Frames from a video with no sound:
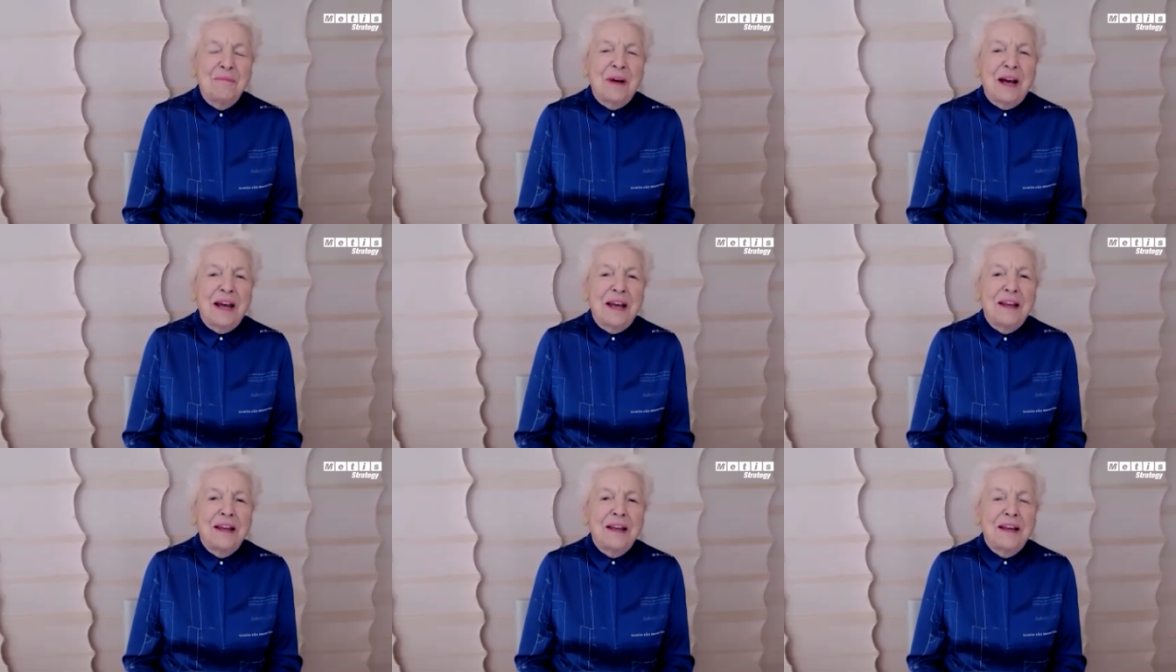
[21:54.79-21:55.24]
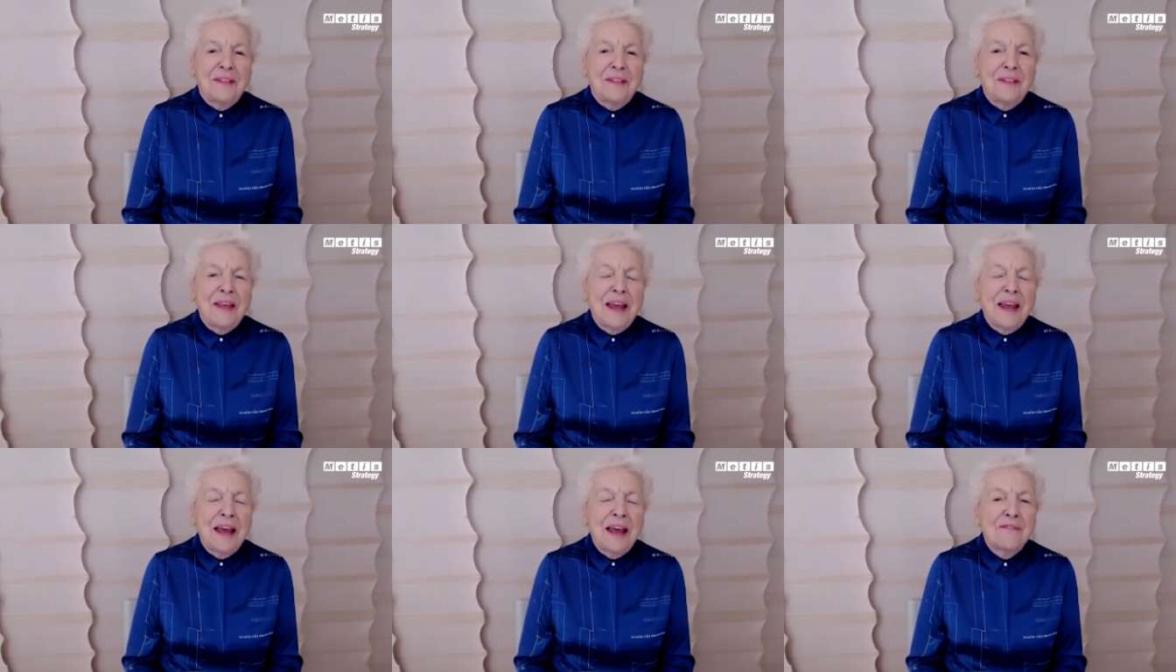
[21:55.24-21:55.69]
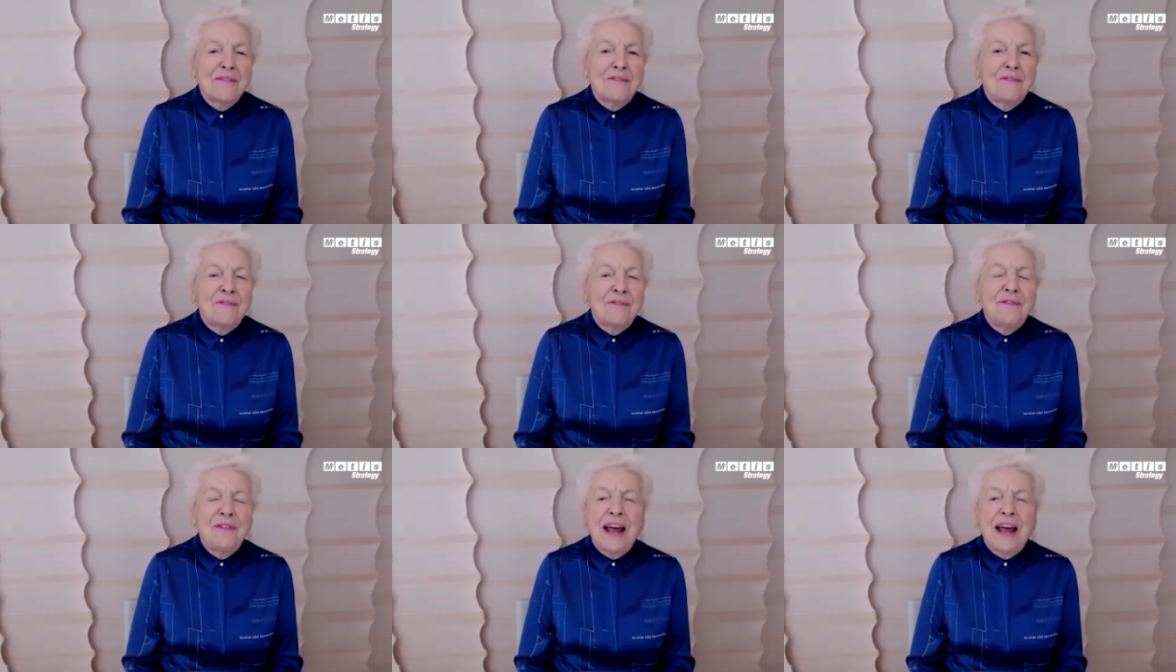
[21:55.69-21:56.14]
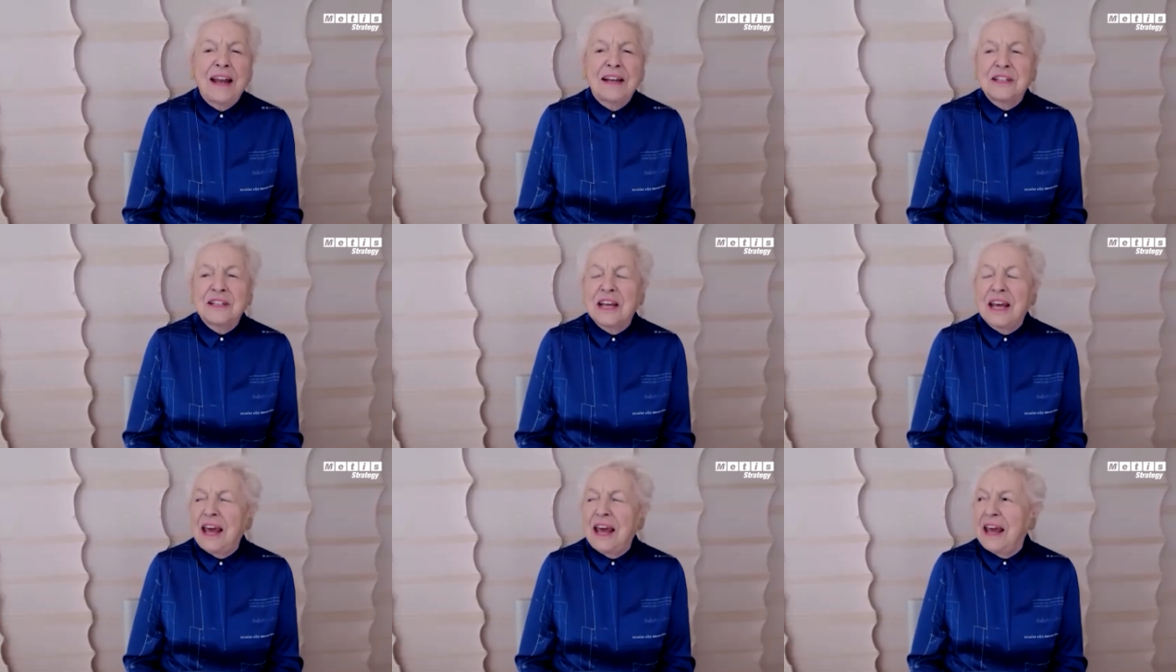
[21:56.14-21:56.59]
by they have
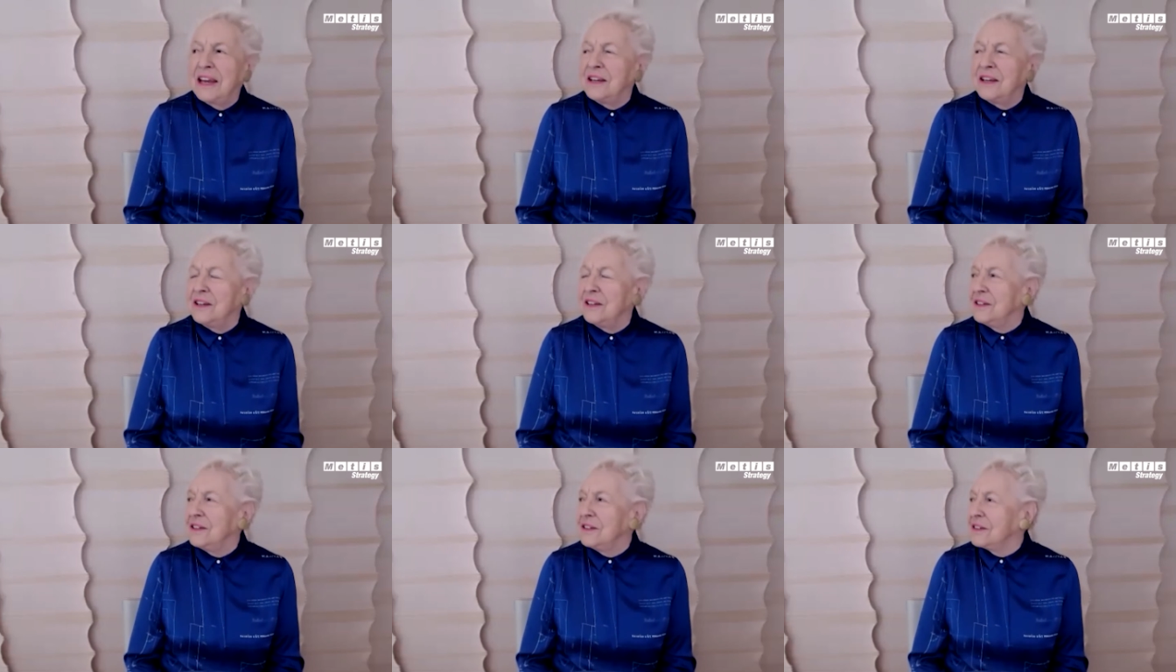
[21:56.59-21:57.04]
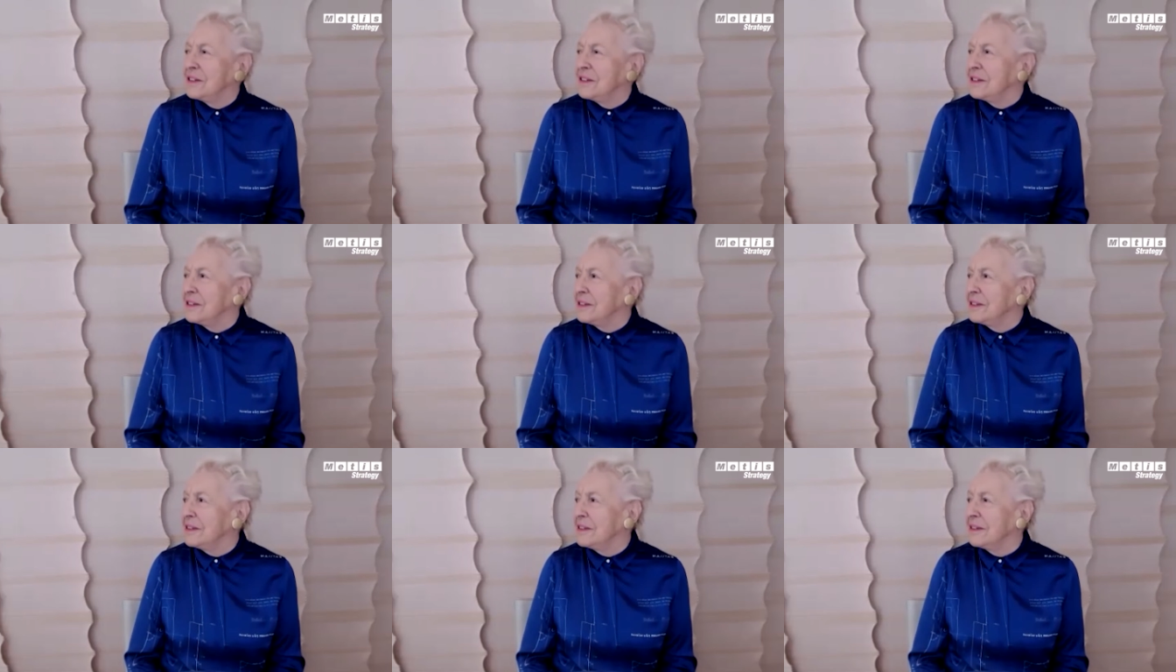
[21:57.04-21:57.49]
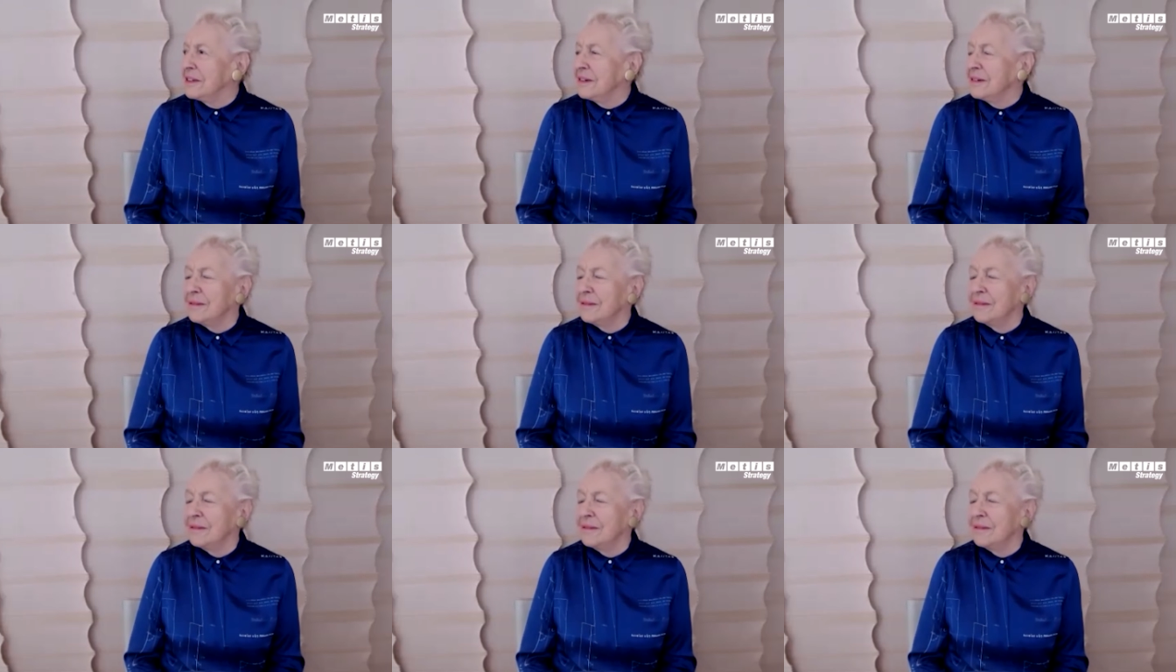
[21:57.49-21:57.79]
flat heads.